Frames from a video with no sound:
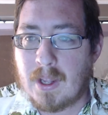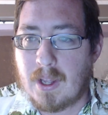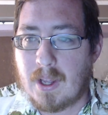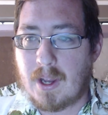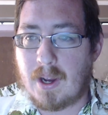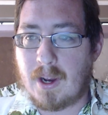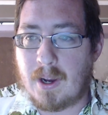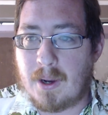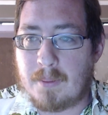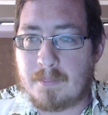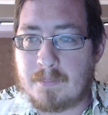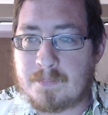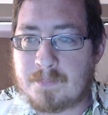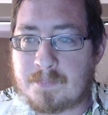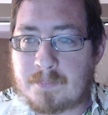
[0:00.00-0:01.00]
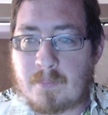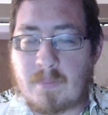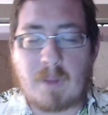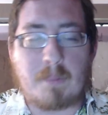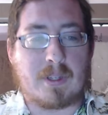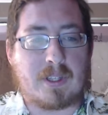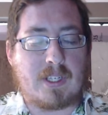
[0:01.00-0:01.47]

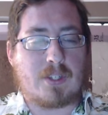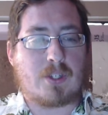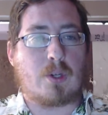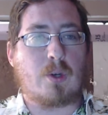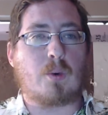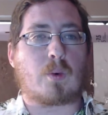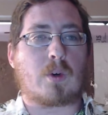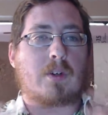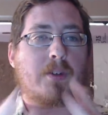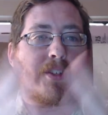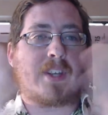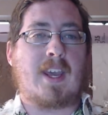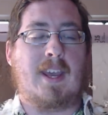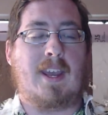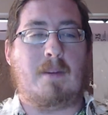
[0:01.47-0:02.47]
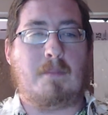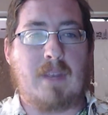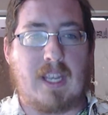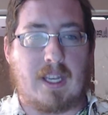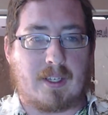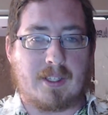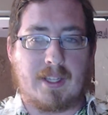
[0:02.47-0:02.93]
But these two worlds can't
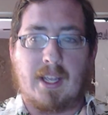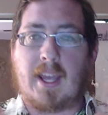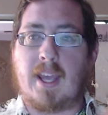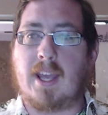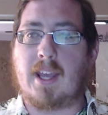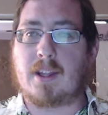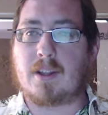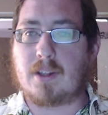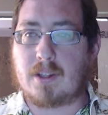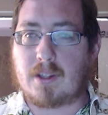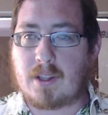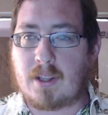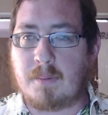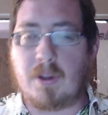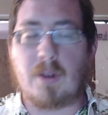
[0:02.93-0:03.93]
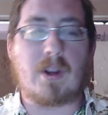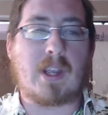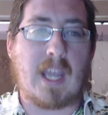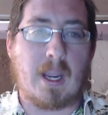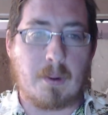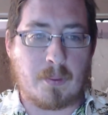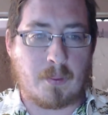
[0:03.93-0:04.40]
meet, and they can't
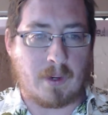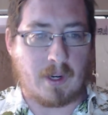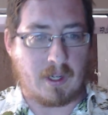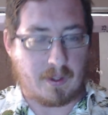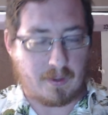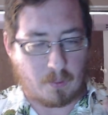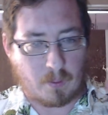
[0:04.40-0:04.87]
communicate with one another.